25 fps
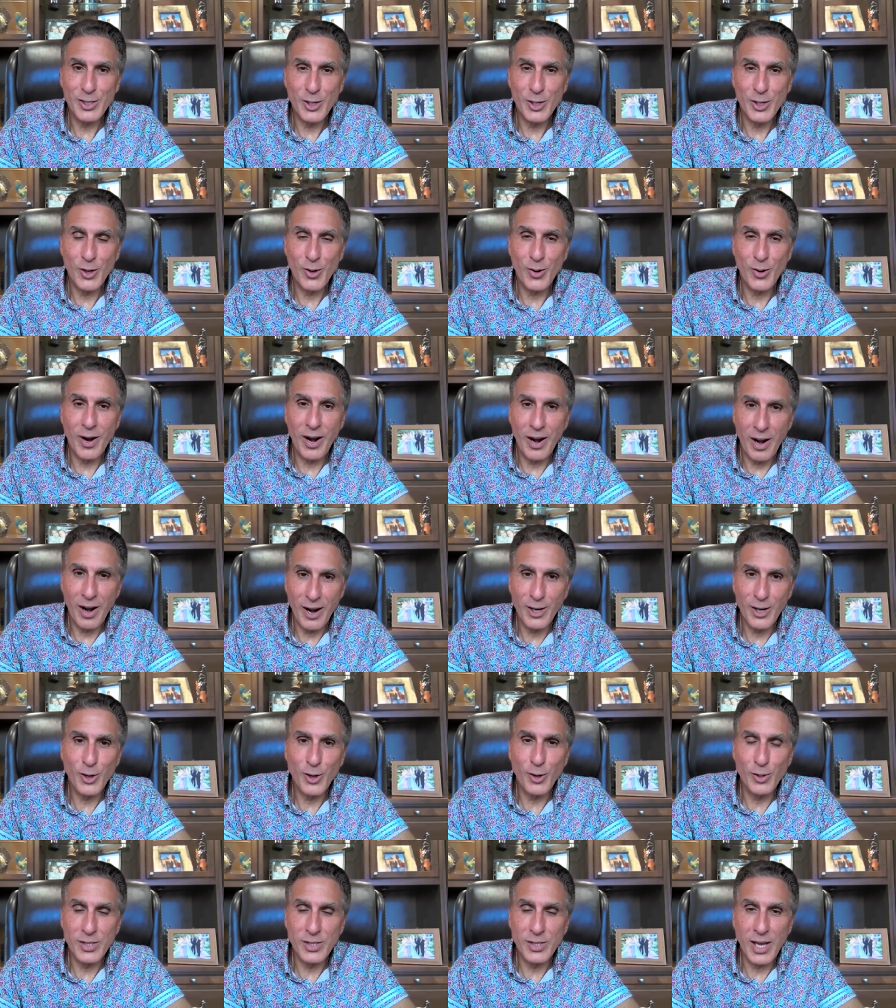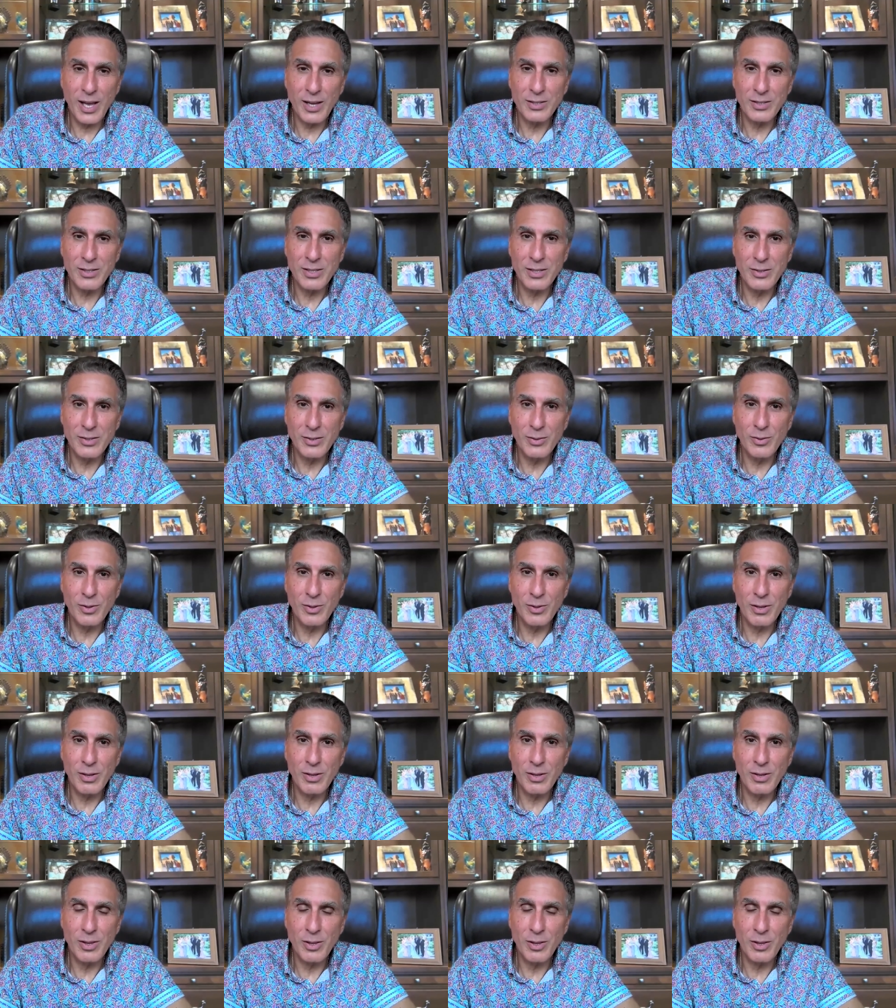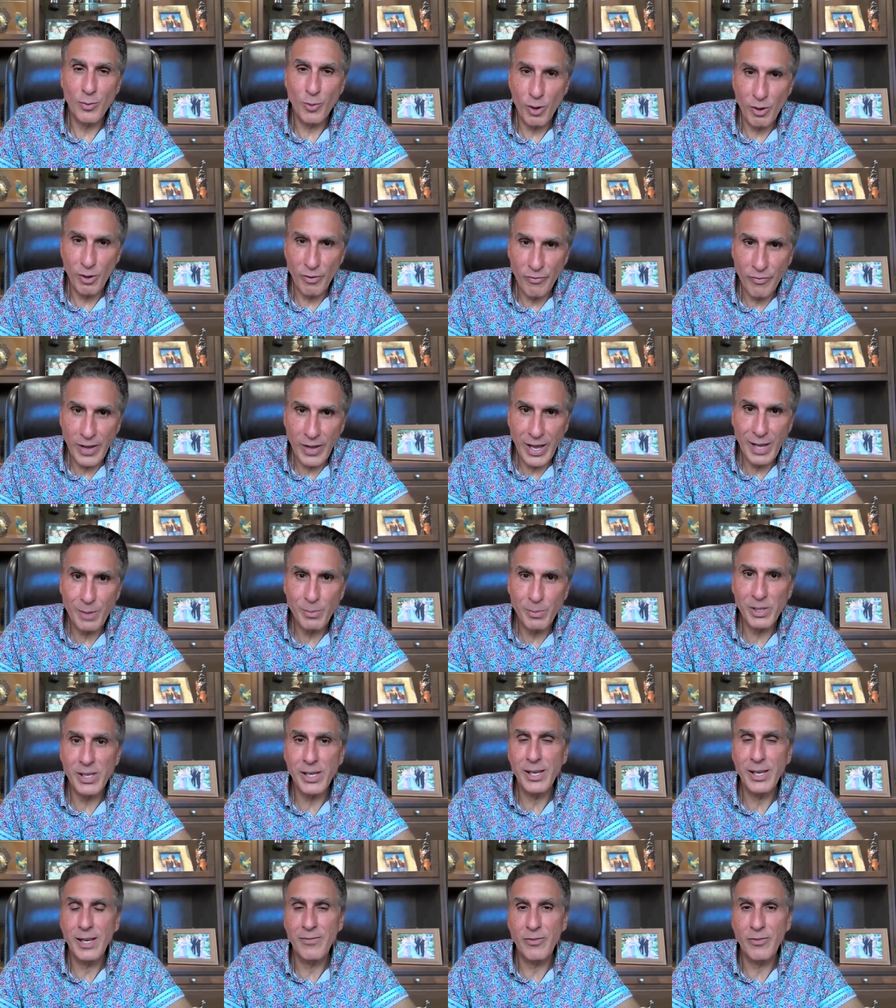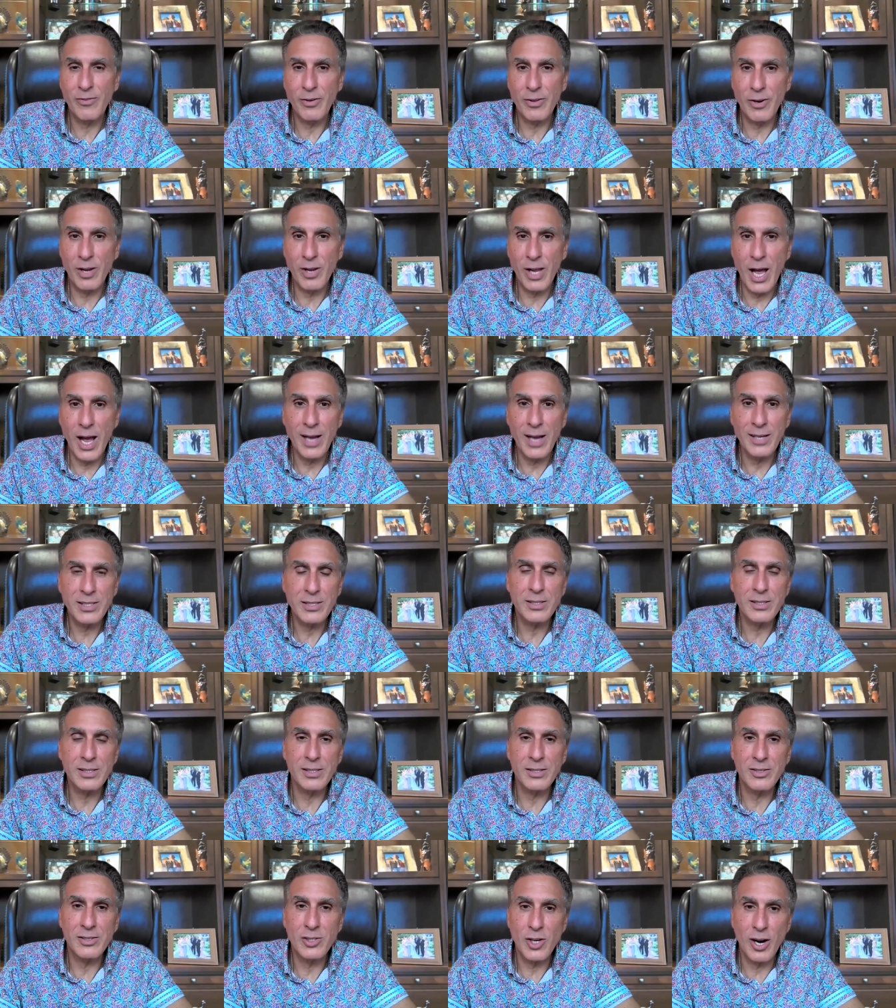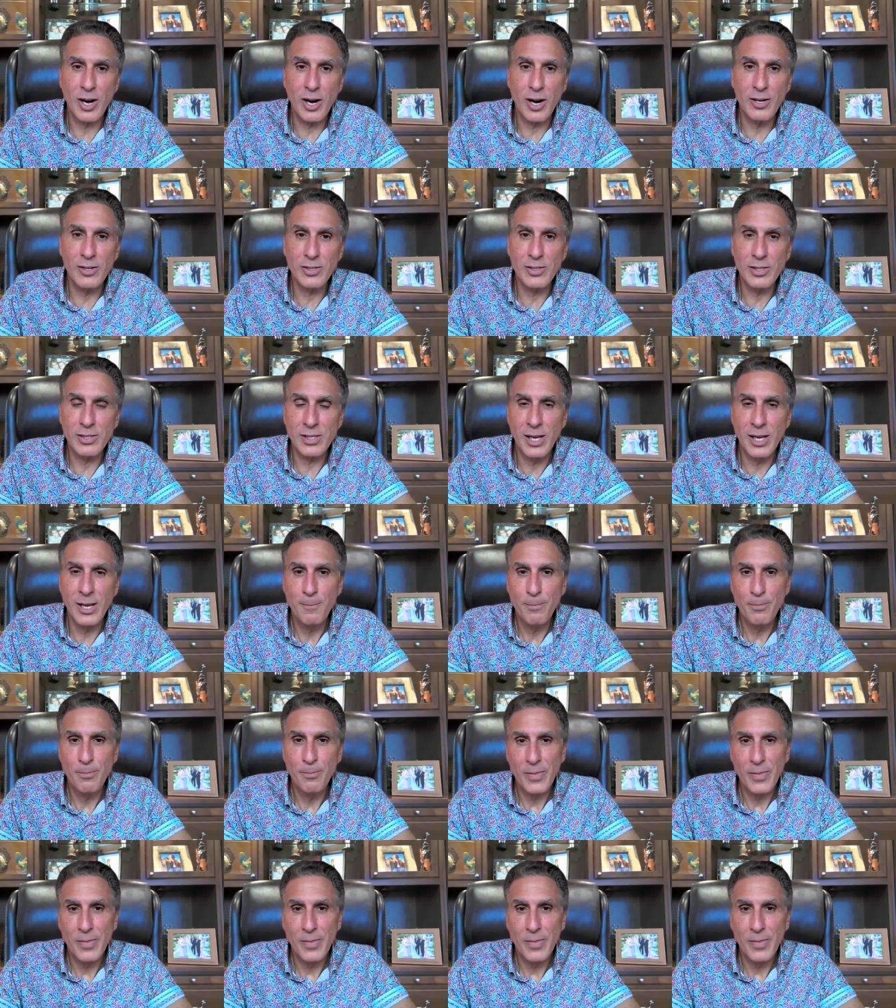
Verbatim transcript: So our heart goes out to the royal family for their loss. And Charles,